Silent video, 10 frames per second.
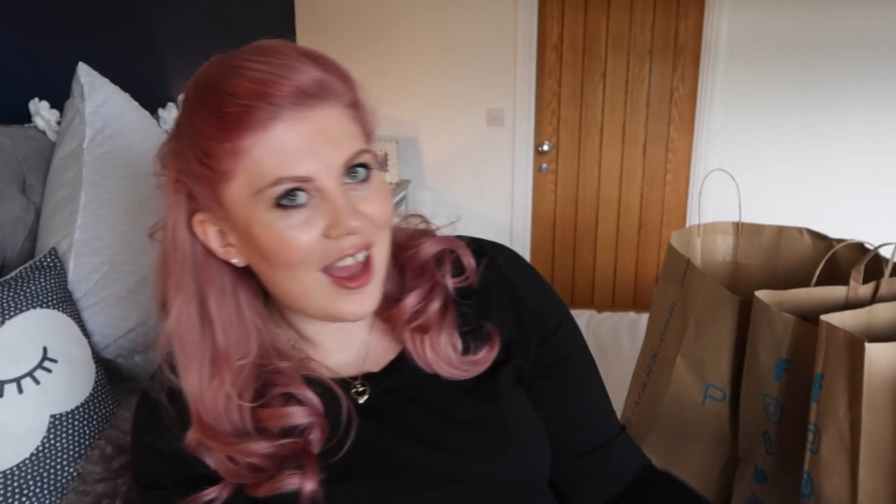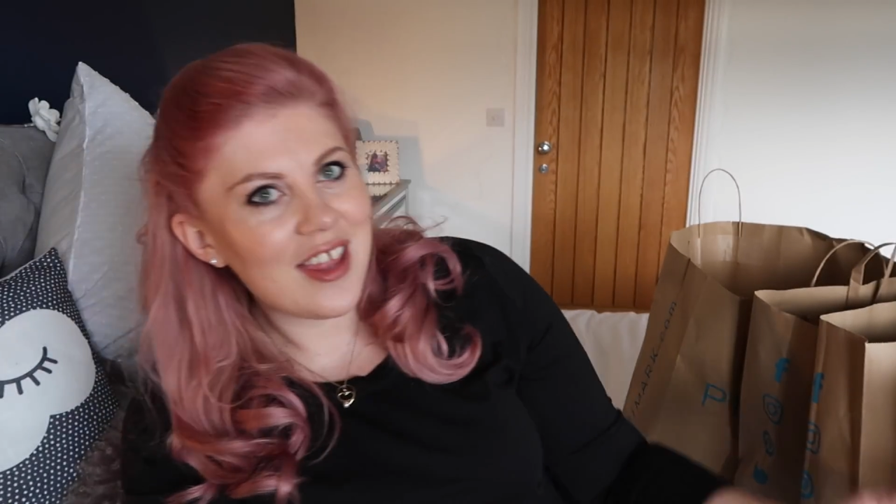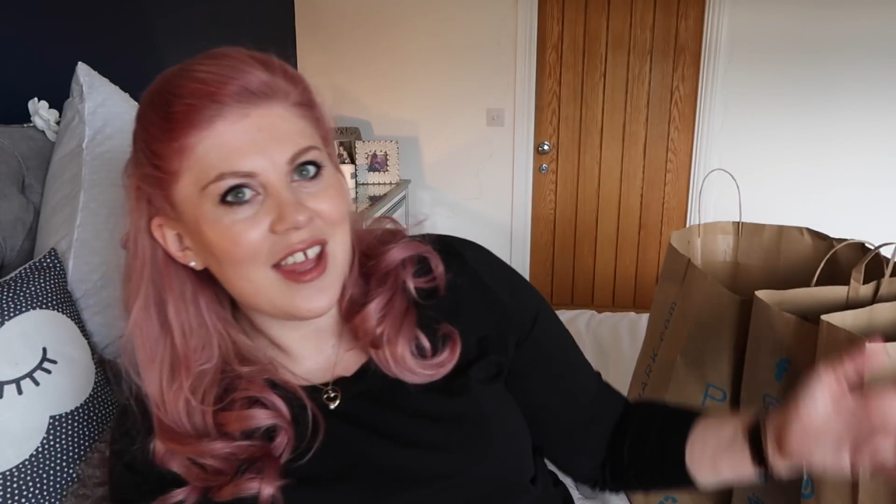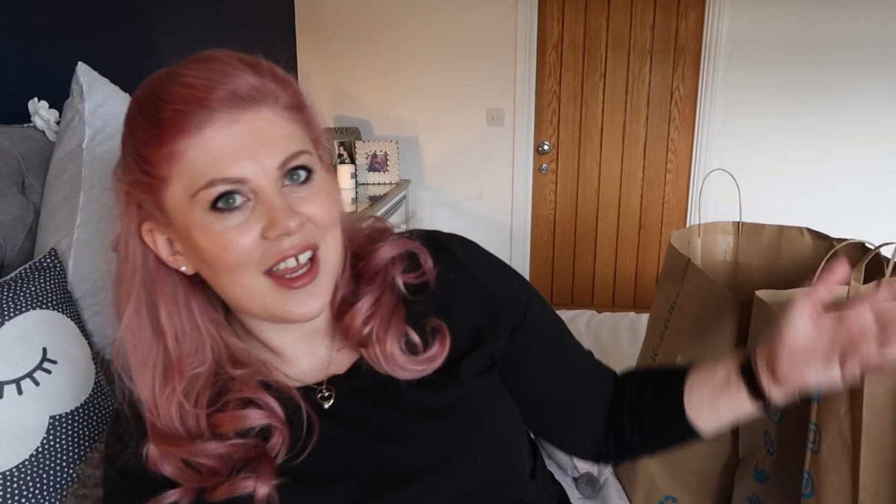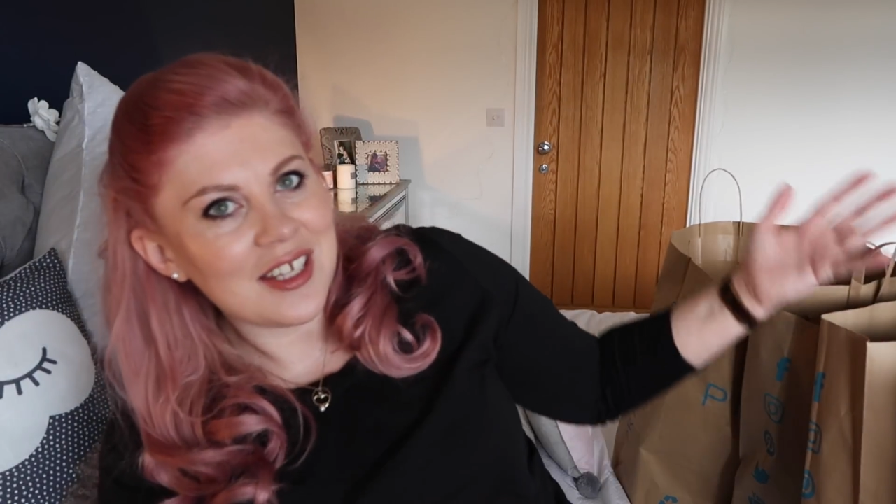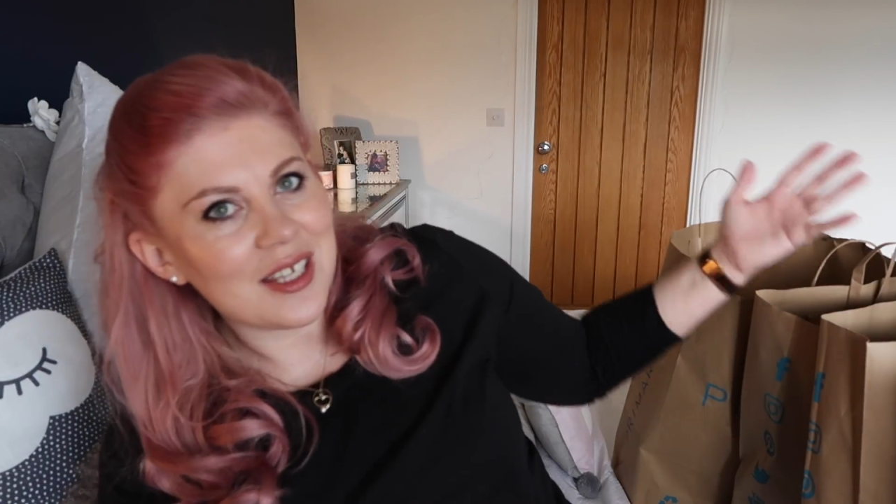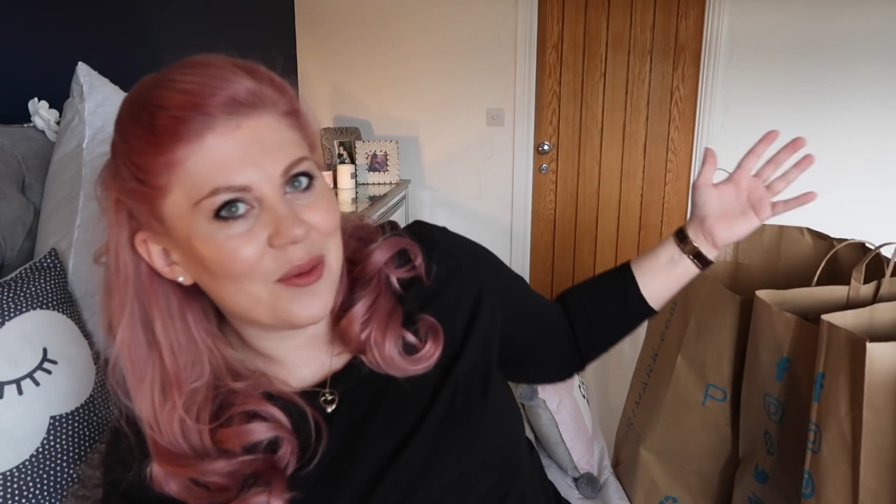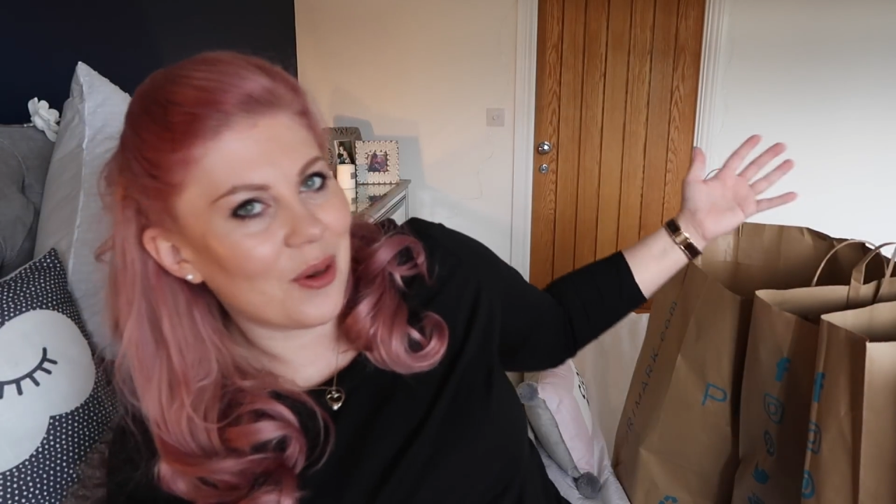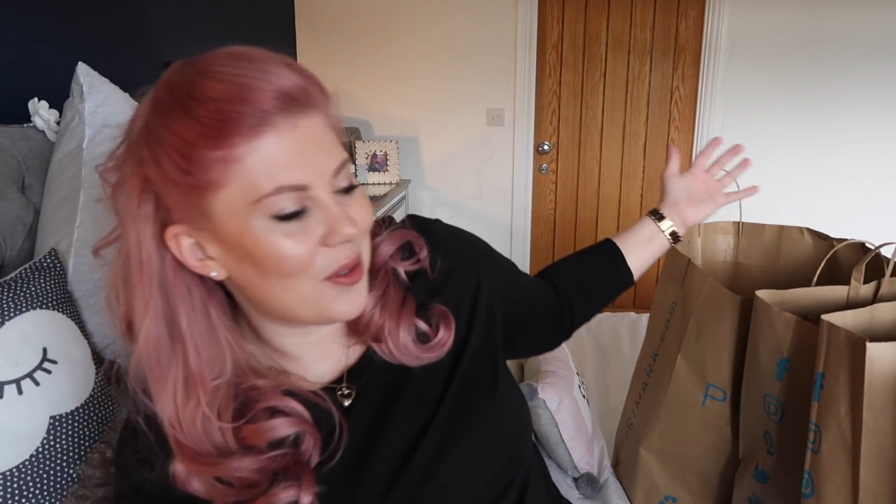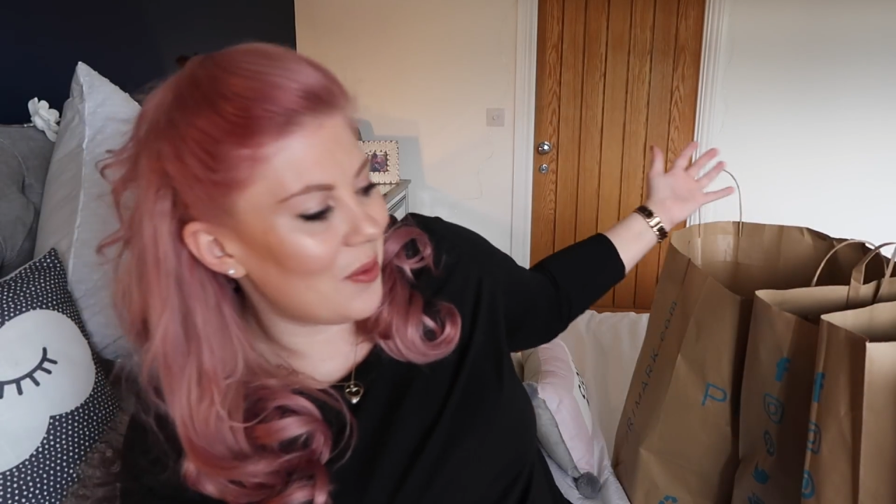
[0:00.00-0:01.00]
And that
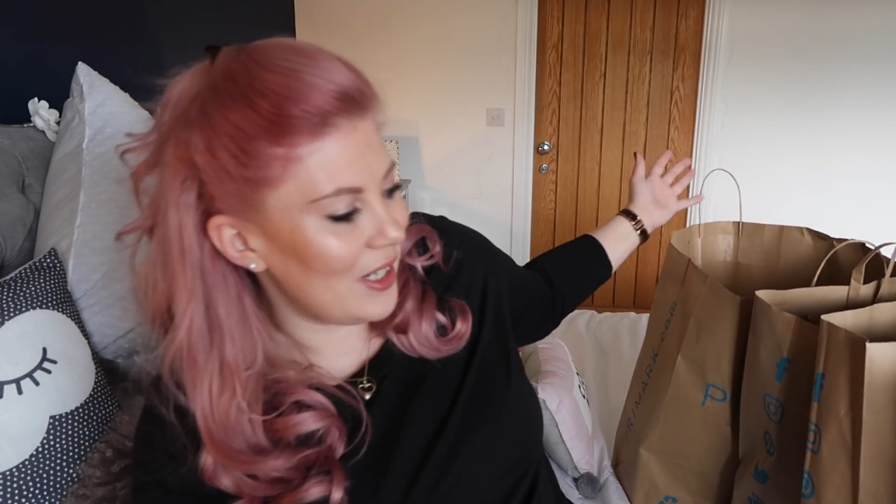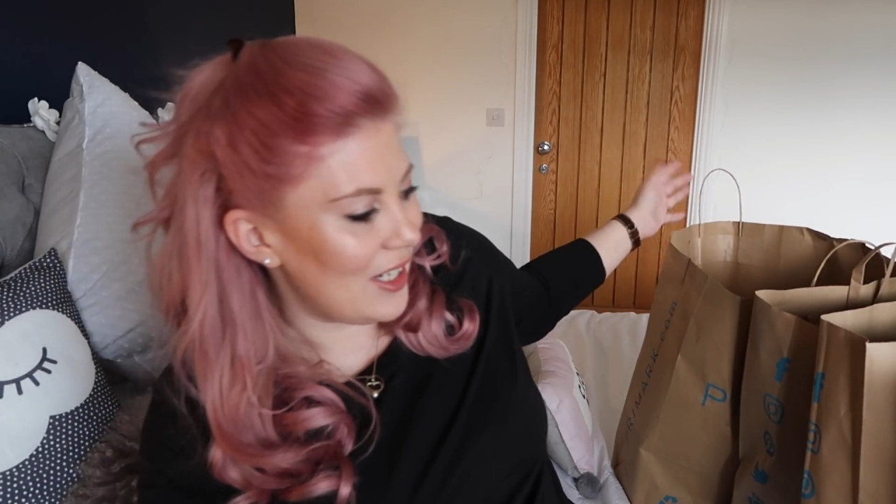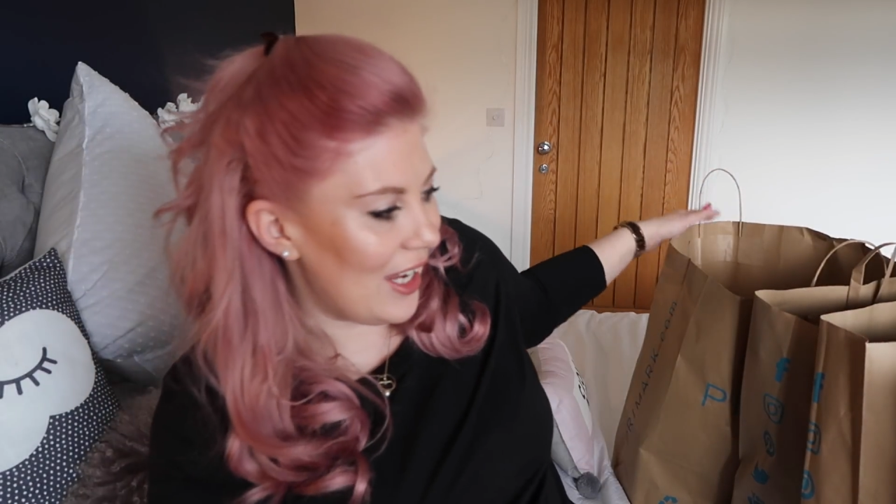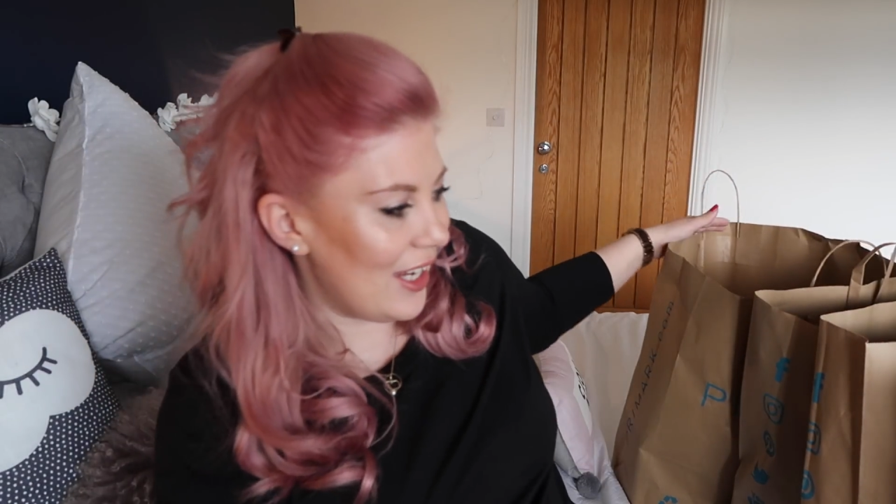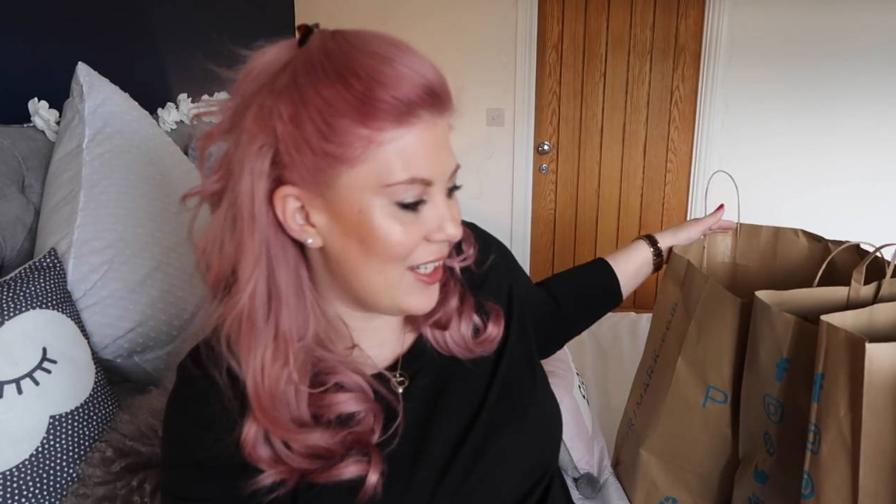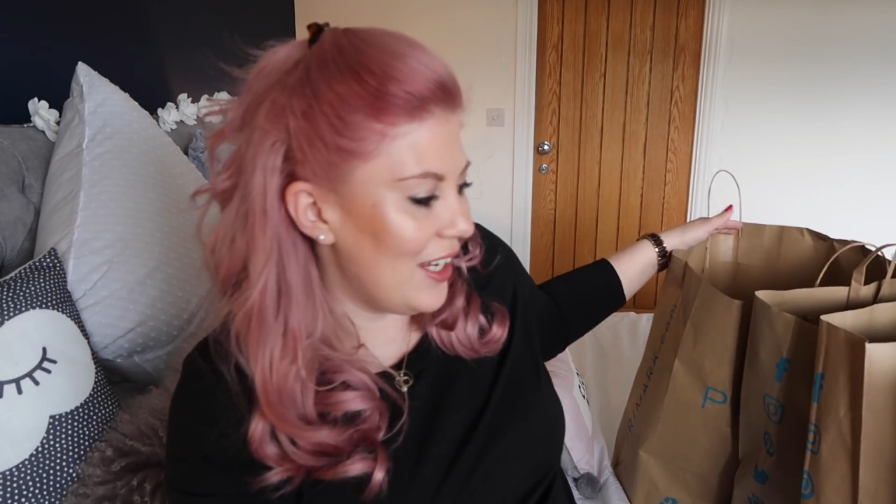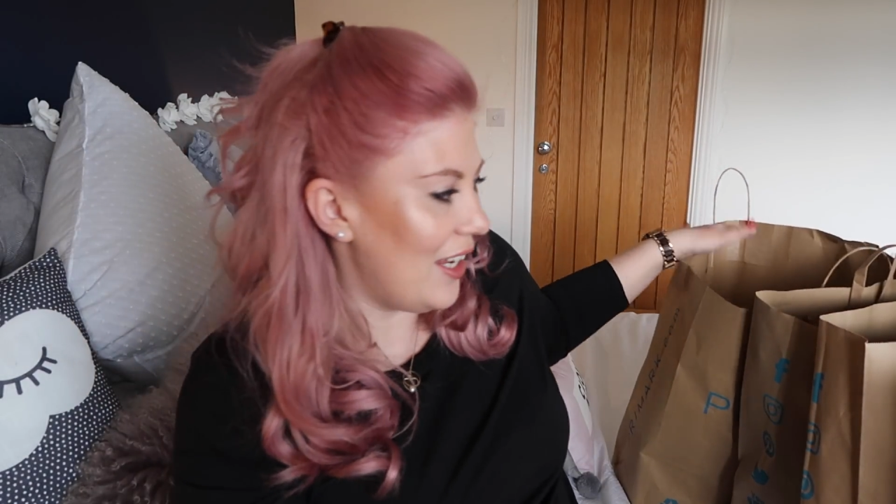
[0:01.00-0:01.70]
is what we did.